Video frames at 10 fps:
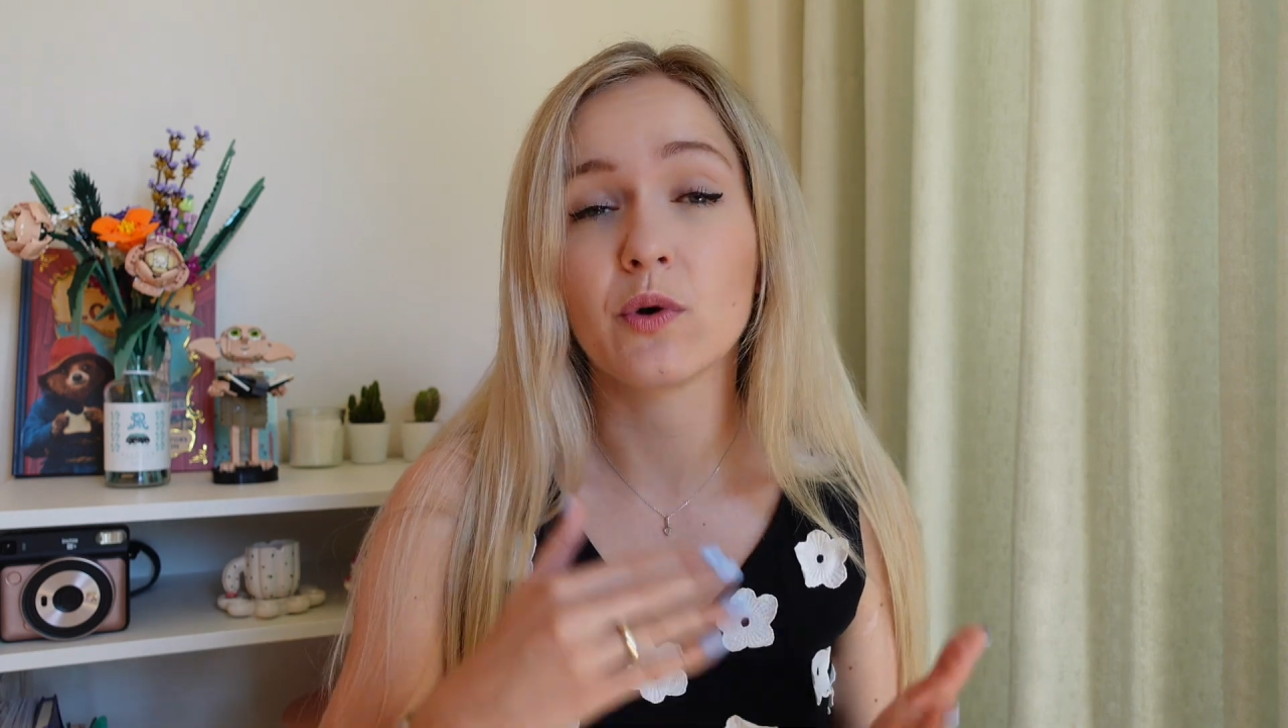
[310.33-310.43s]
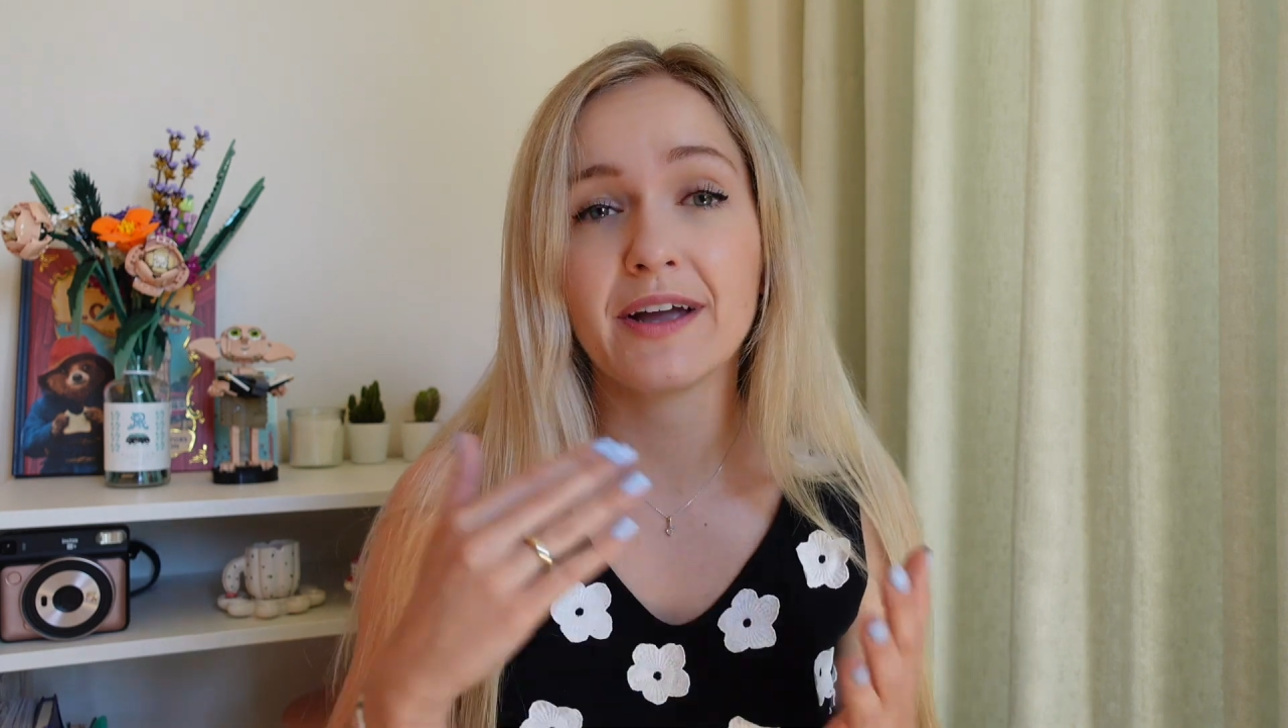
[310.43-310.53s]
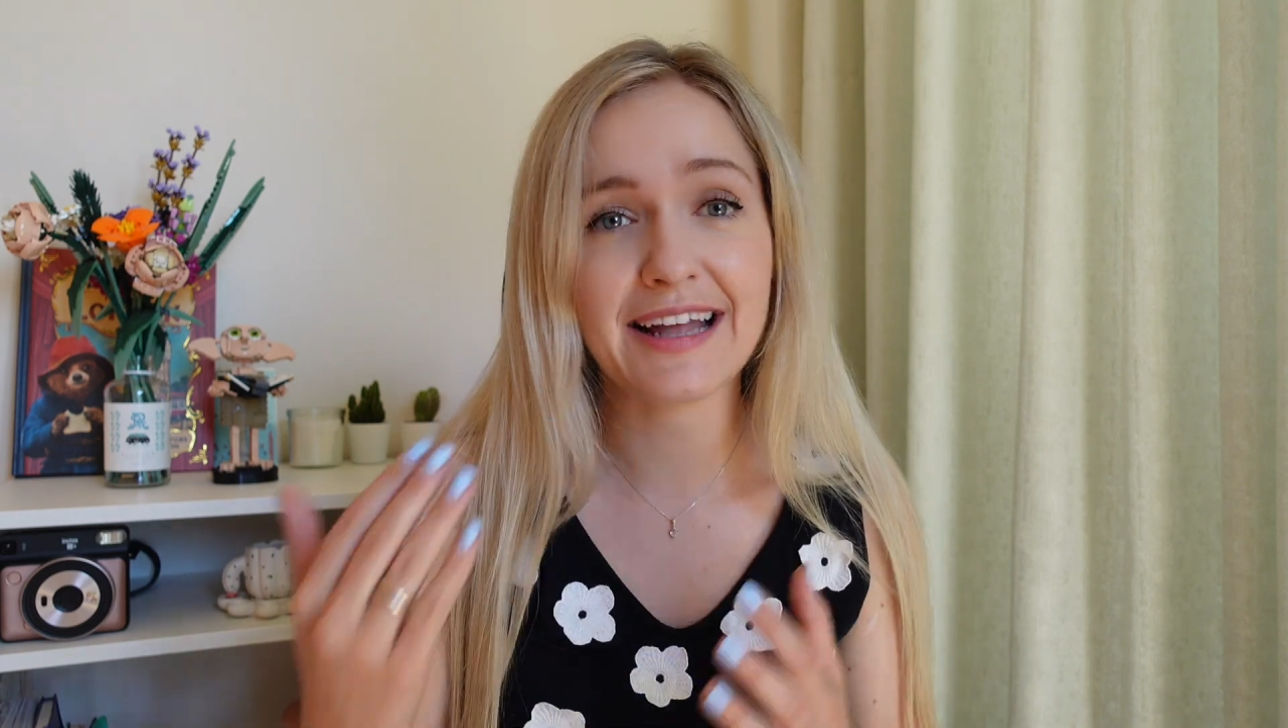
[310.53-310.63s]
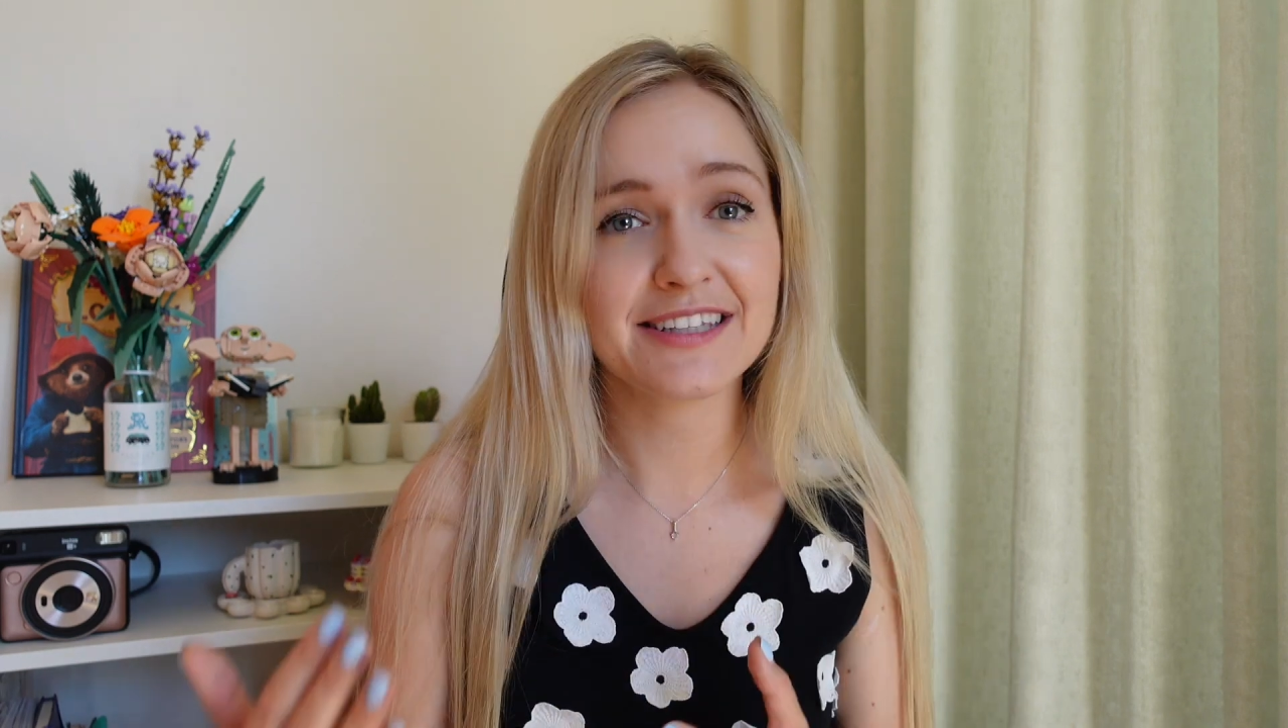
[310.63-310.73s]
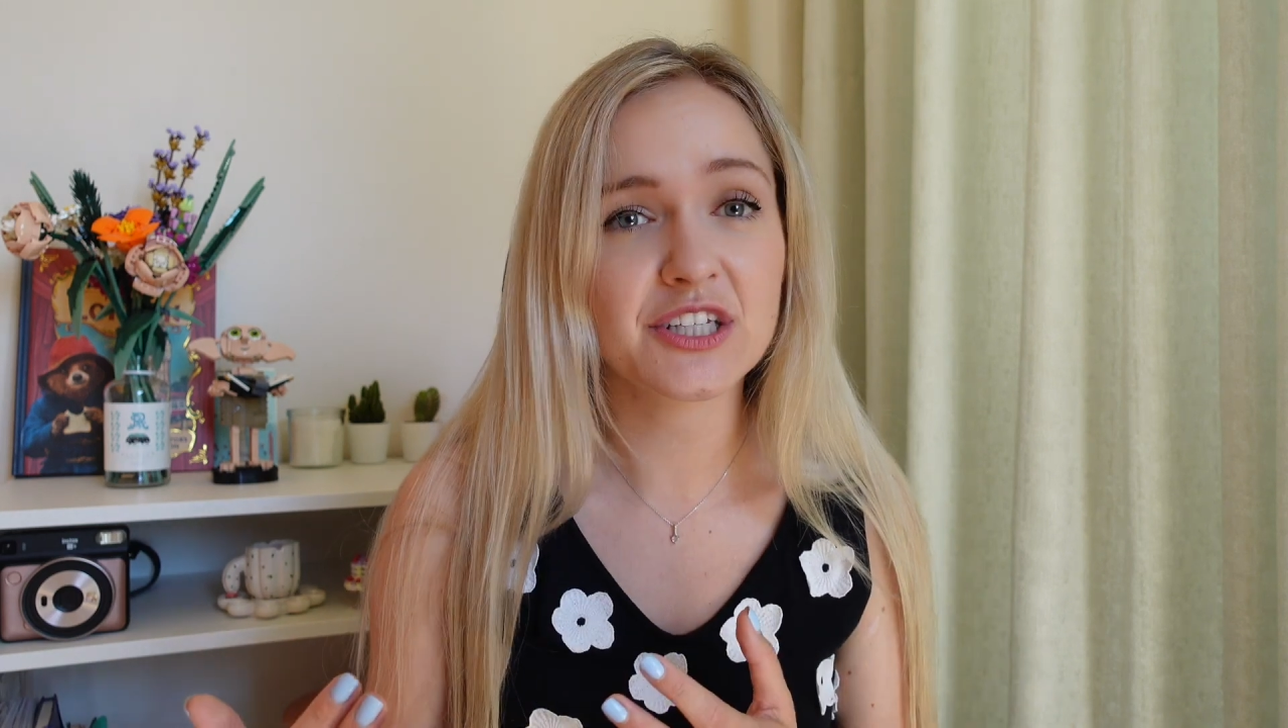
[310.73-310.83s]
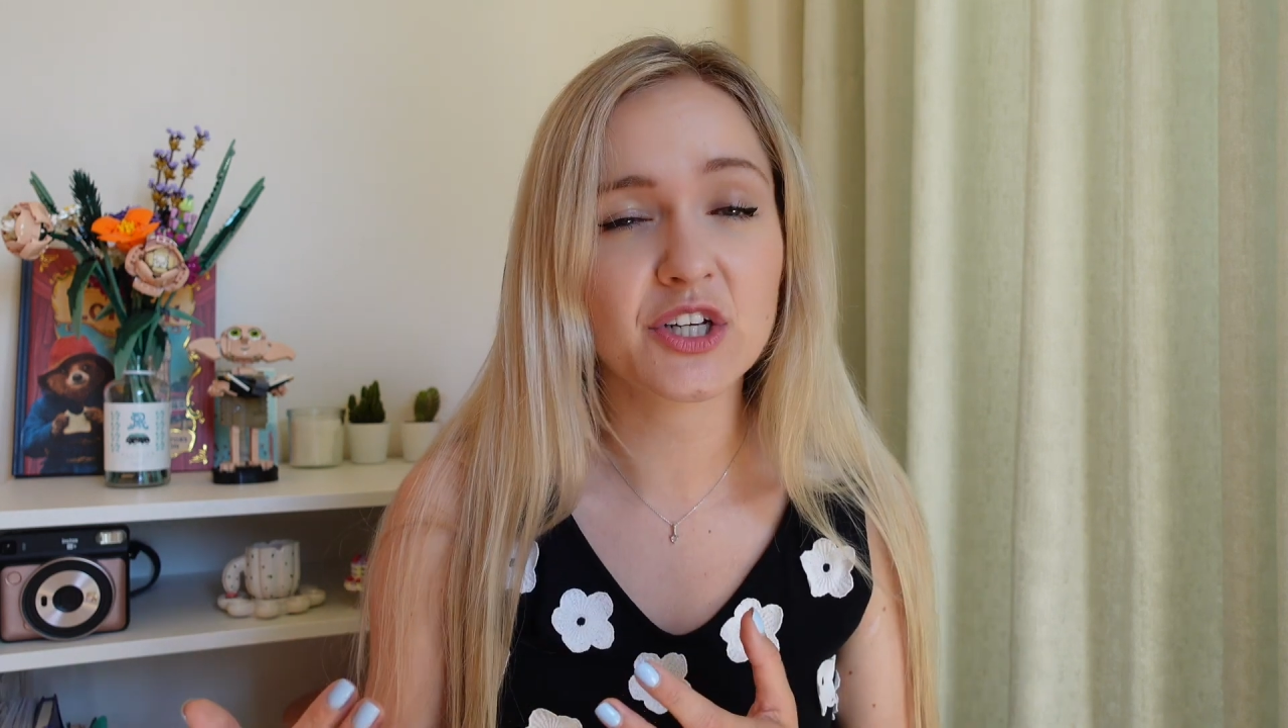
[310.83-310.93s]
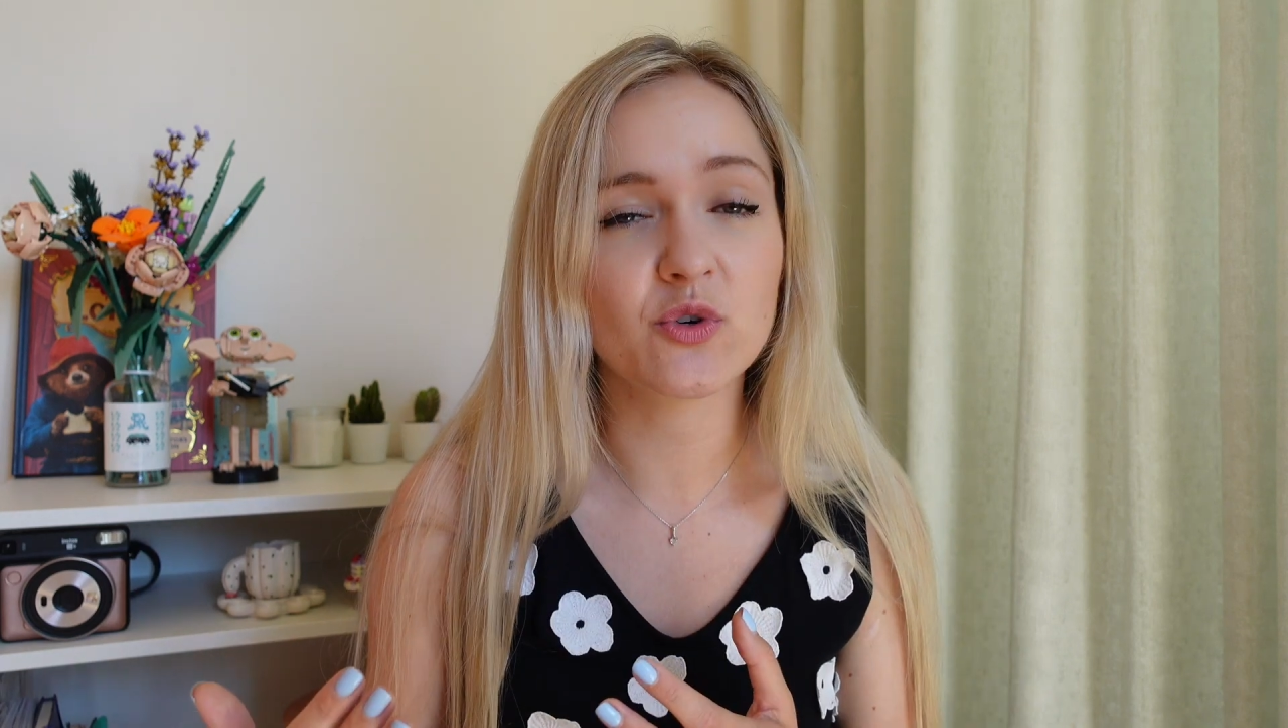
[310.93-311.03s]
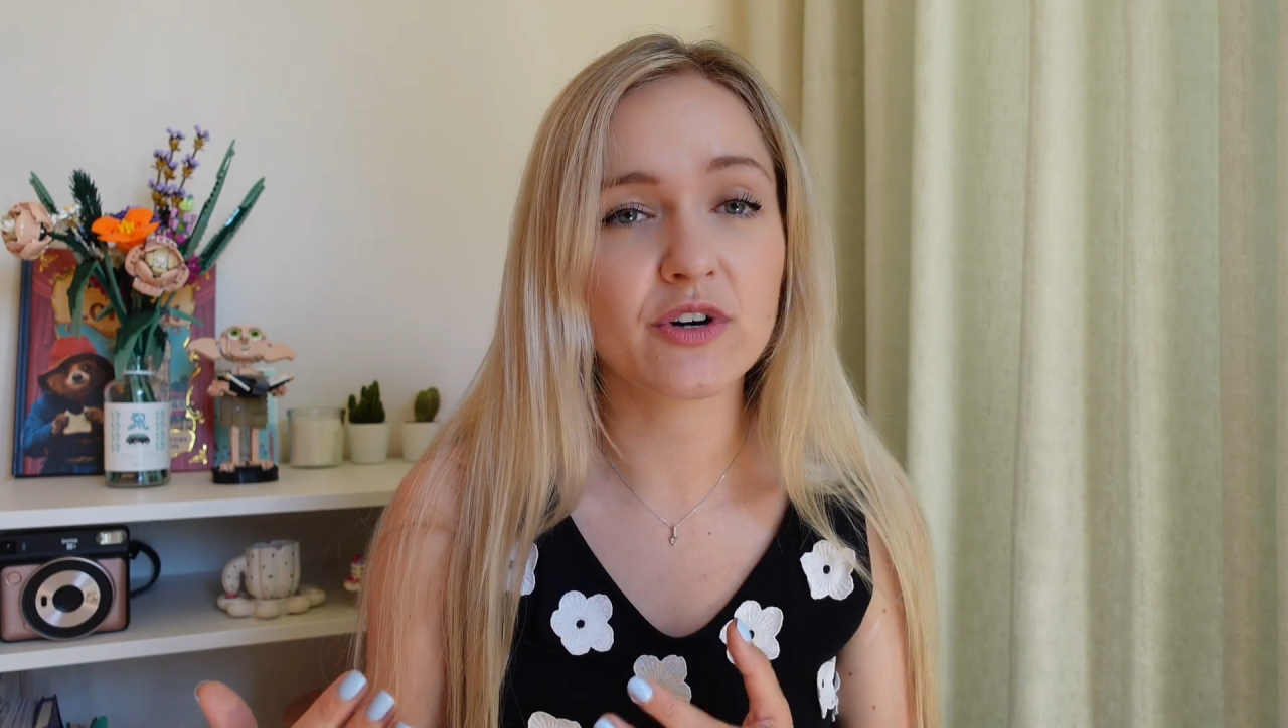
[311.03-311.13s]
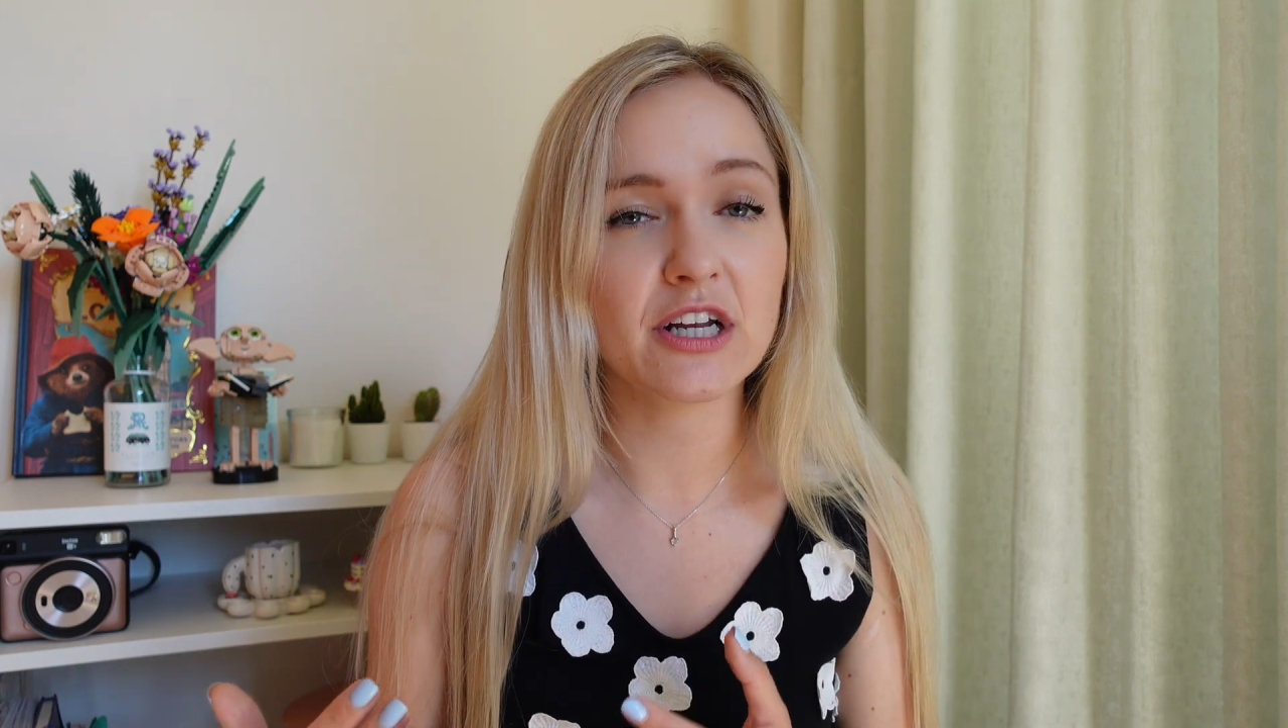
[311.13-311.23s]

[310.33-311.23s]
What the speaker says: can secure